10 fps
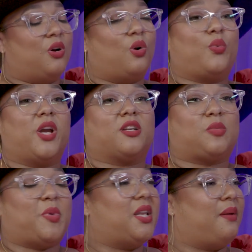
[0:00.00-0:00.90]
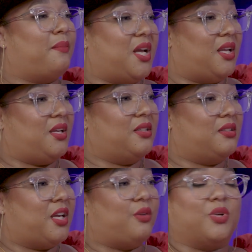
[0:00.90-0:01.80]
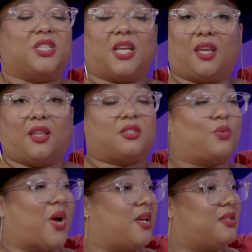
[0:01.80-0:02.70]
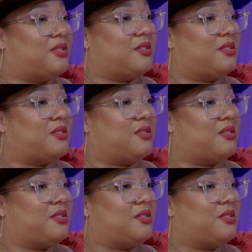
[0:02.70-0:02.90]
or we are spending money in ridiculous ways?